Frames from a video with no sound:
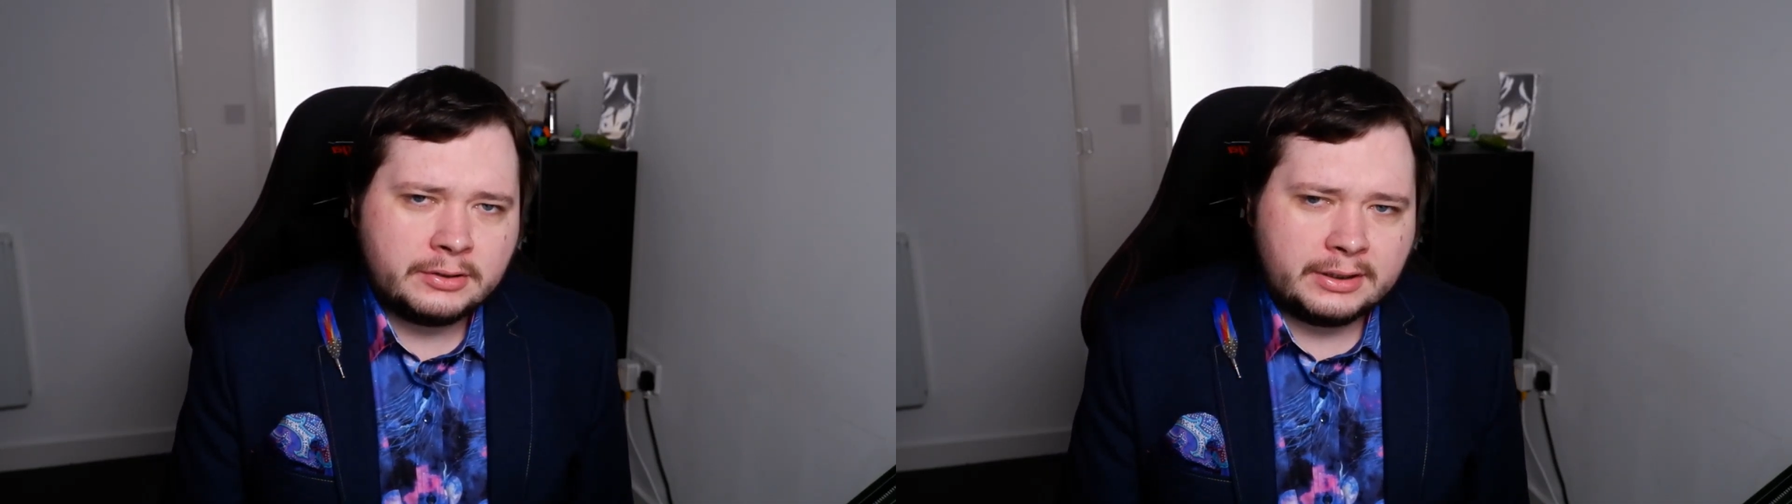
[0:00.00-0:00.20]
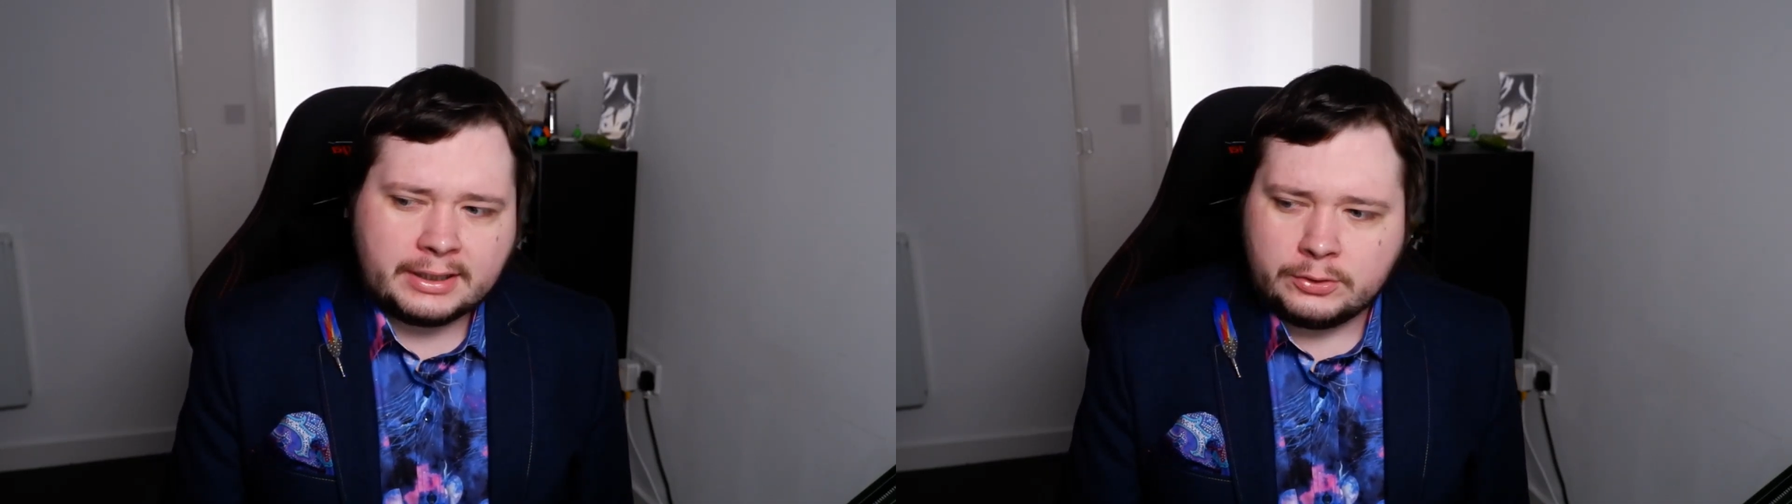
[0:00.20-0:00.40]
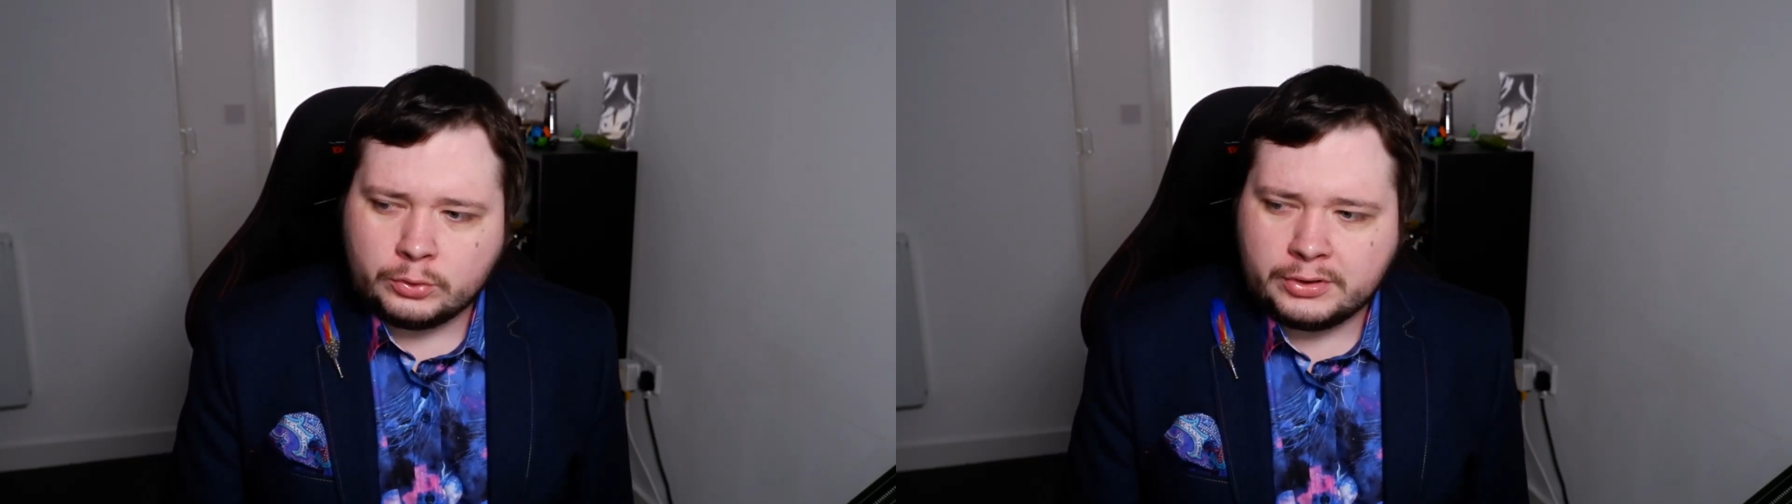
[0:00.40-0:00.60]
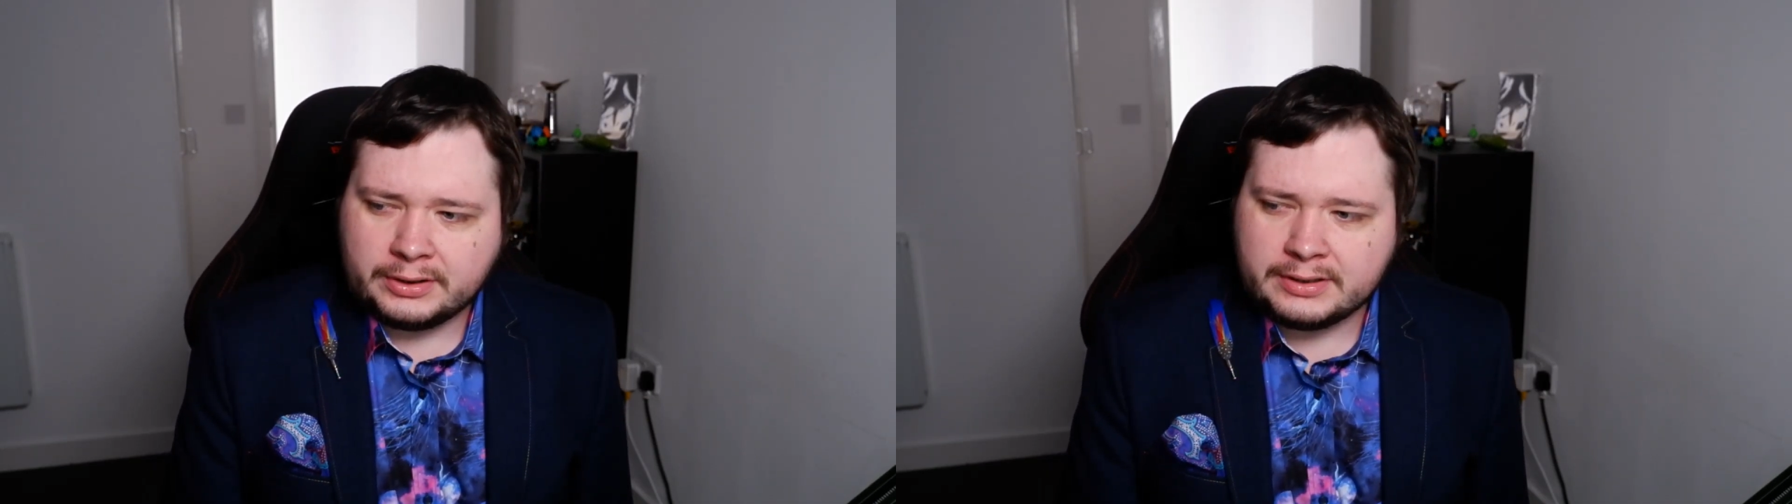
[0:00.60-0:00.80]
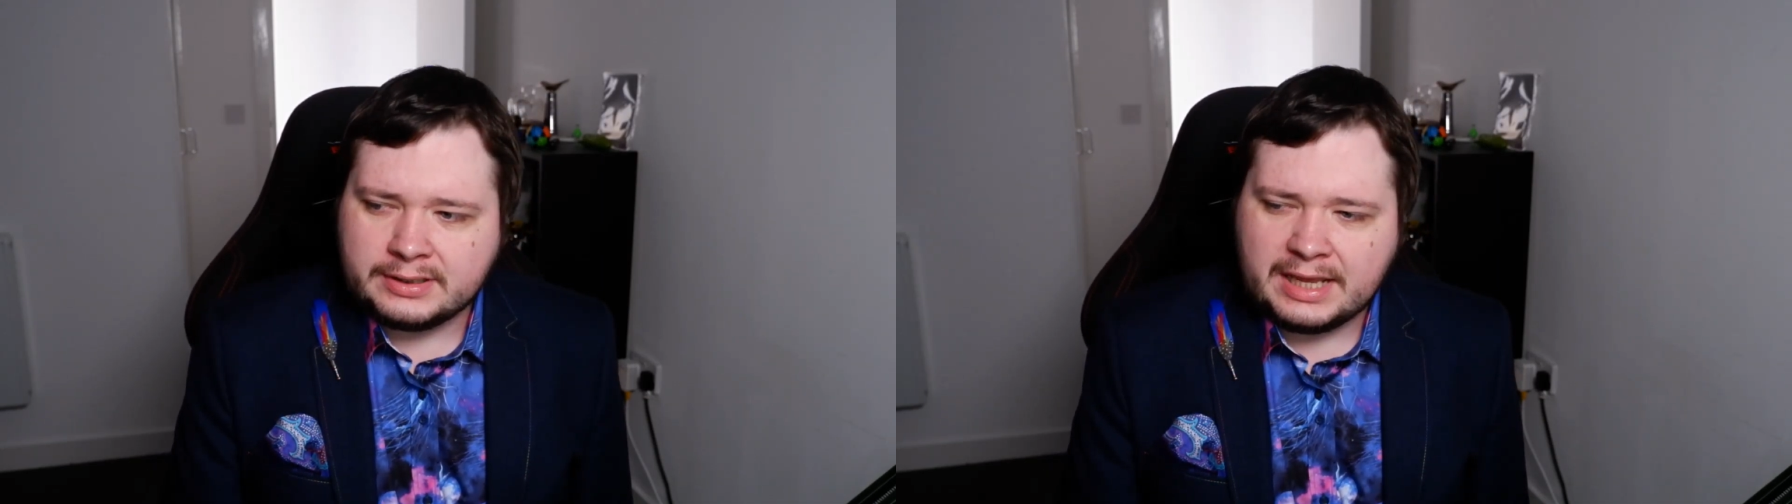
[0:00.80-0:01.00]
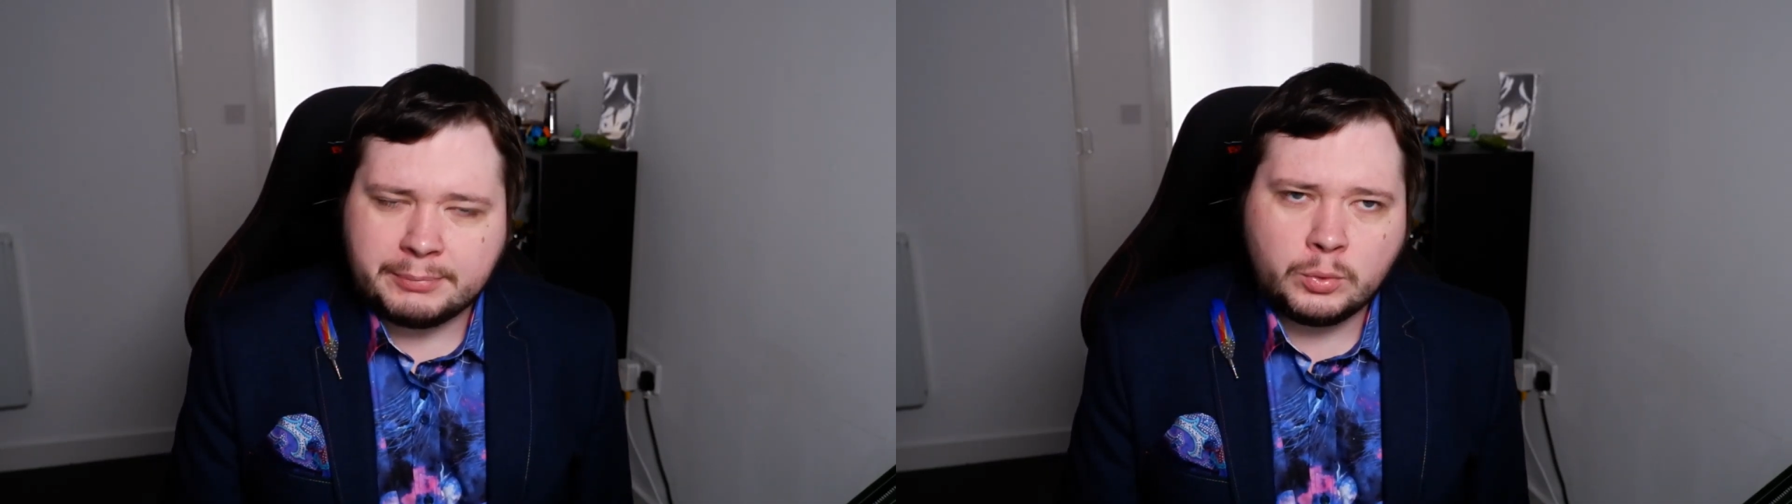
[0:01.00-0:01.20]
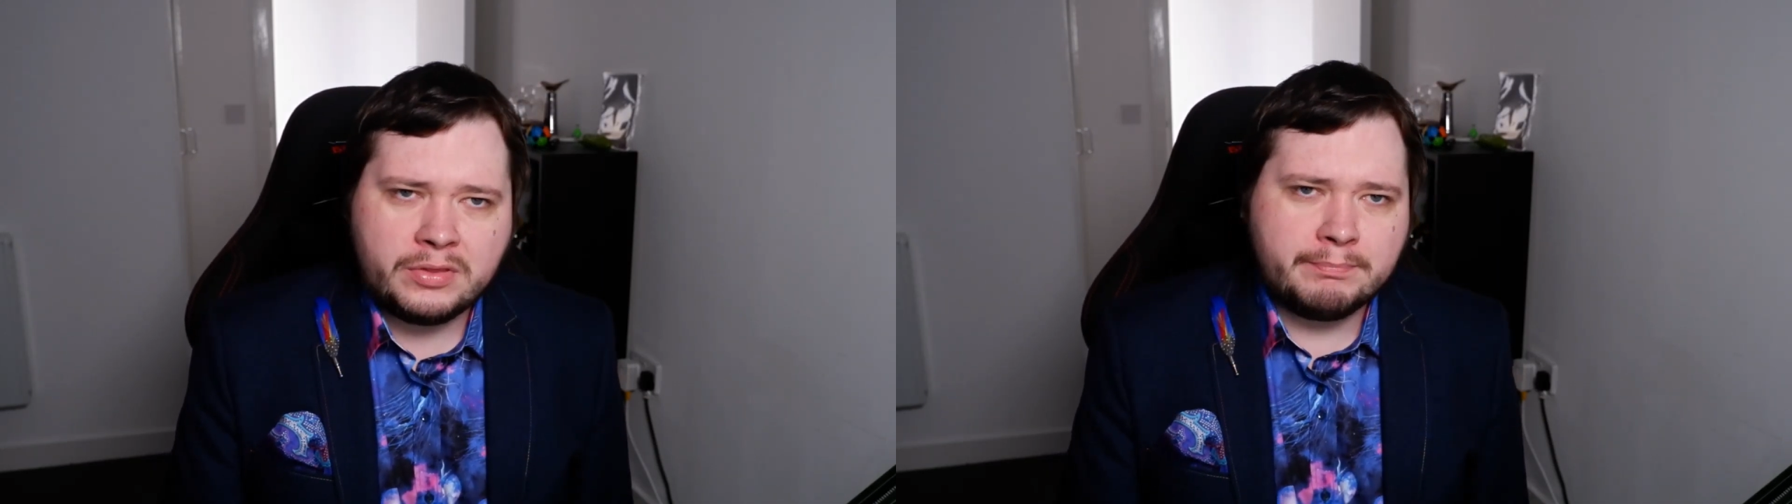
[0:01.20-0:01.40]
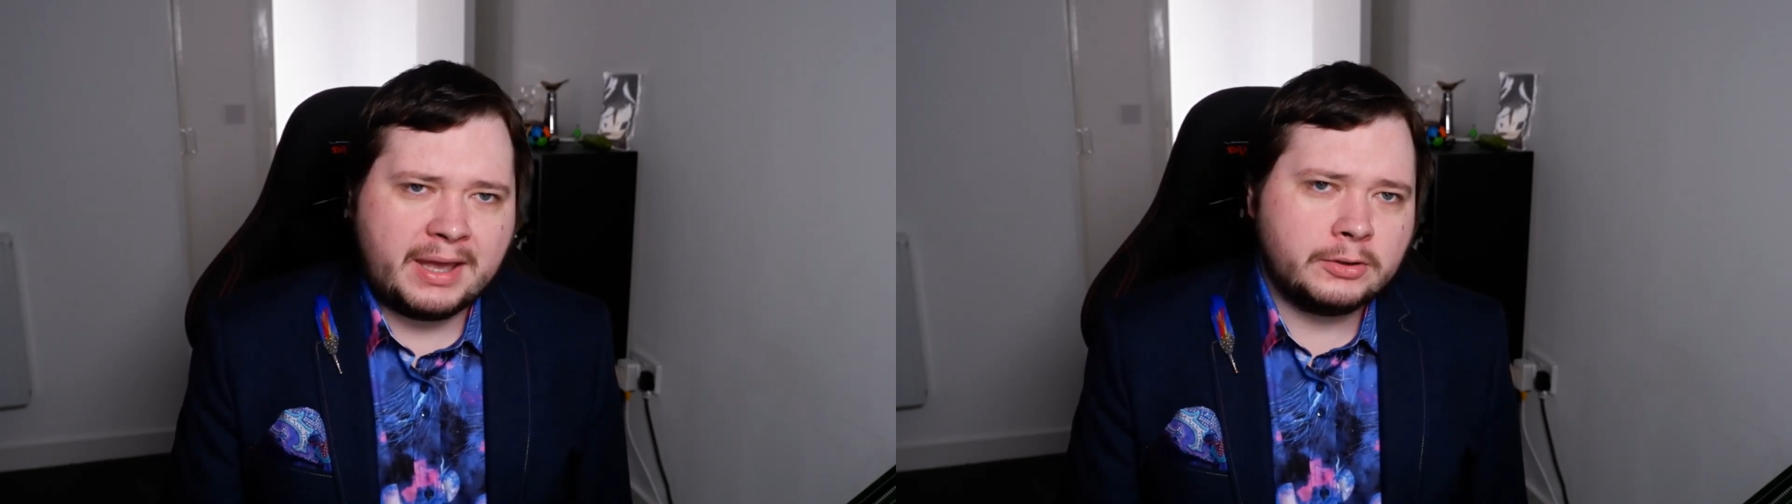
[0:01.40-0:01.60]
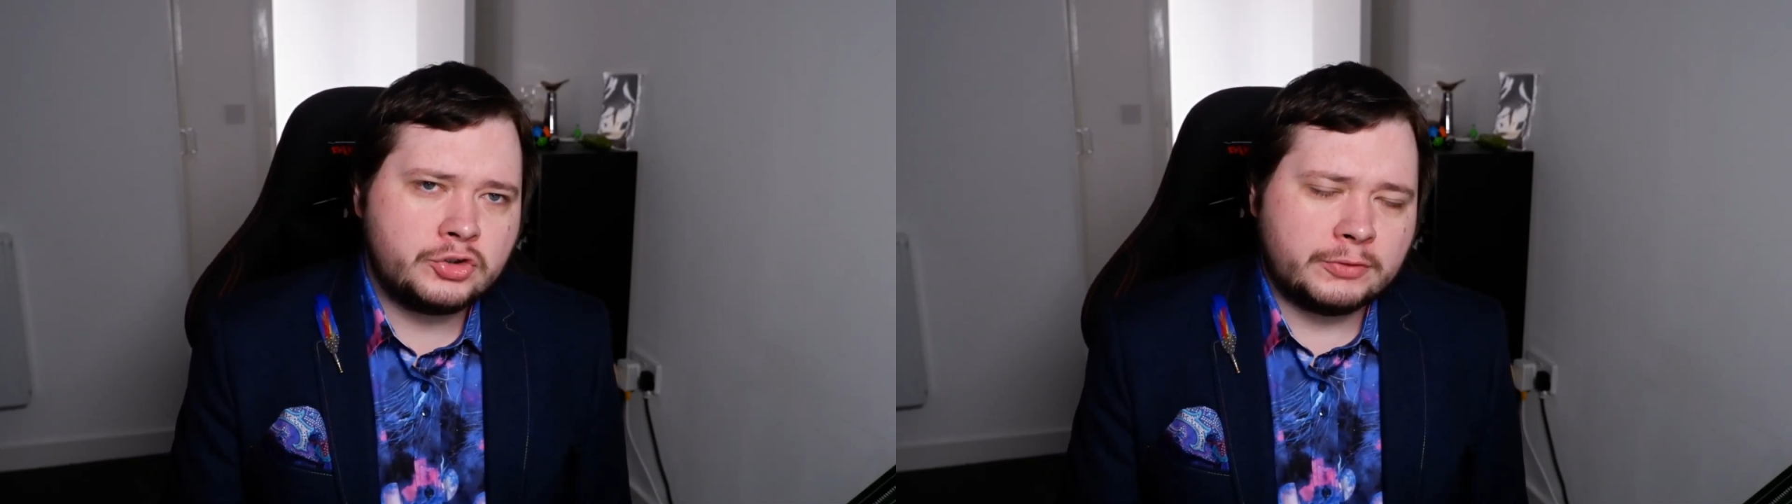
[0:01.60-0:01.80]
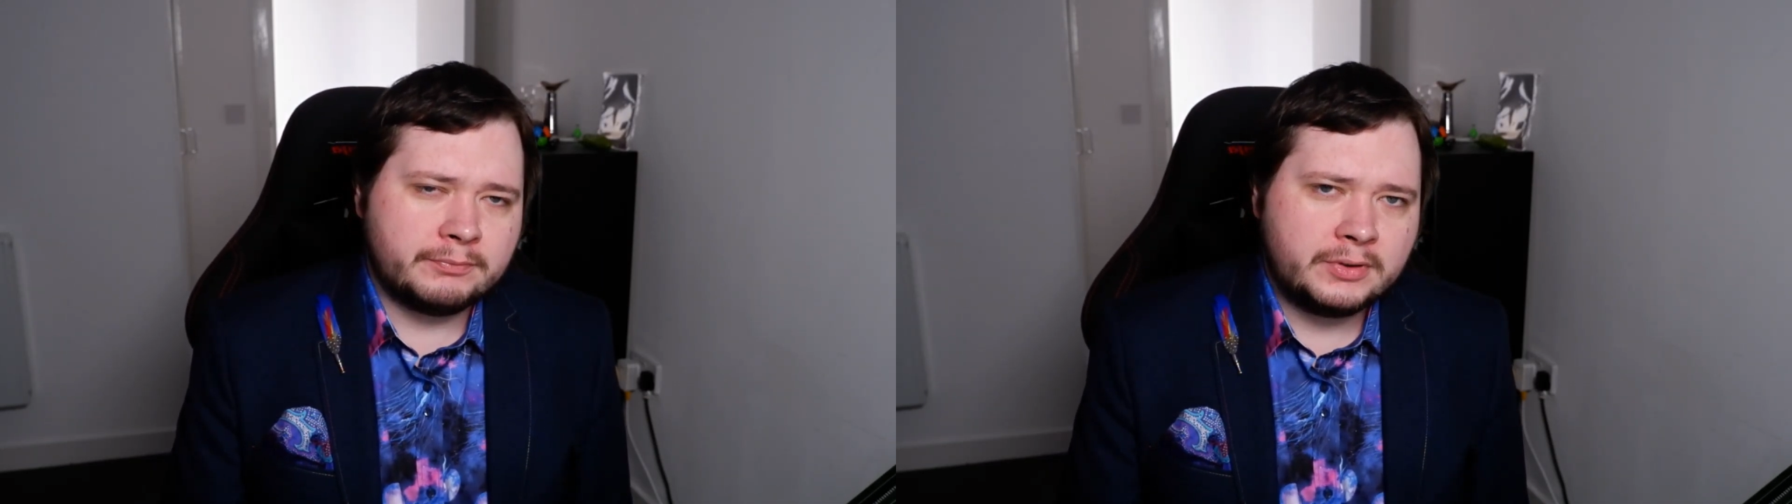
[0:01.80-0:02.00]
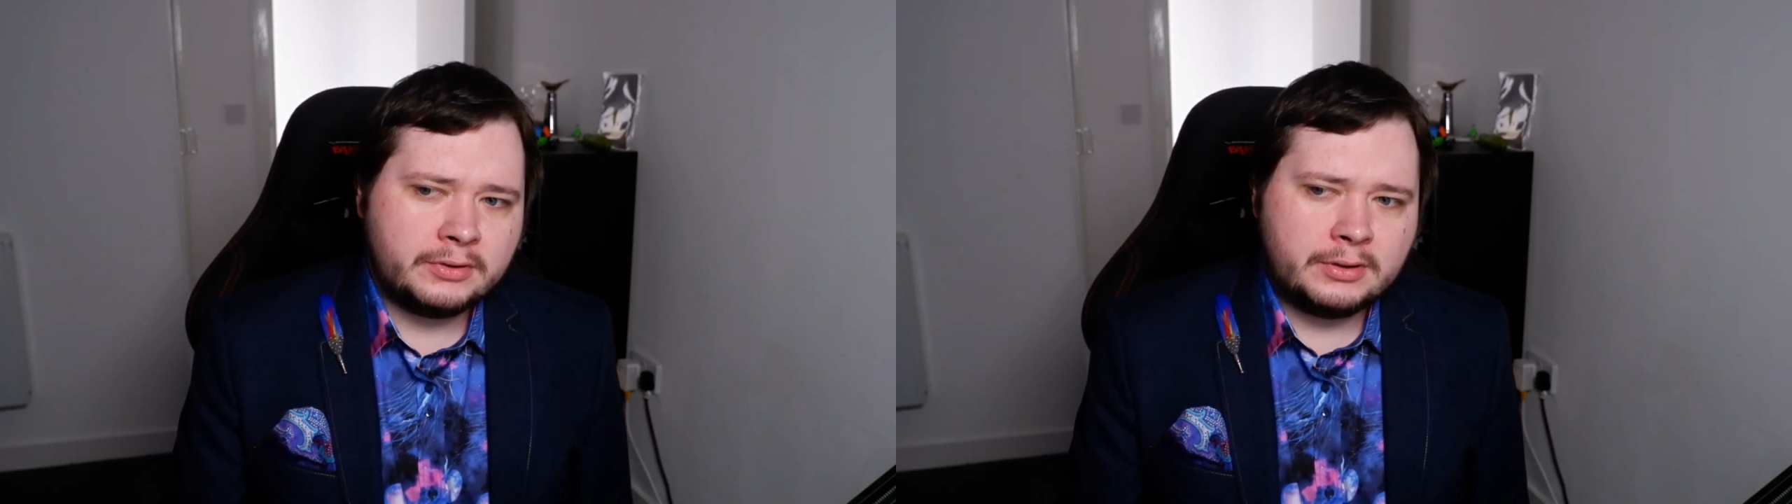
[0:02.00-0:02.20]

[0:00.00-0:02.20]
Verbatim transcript: Like, I know they, like, neighbor with Belgium,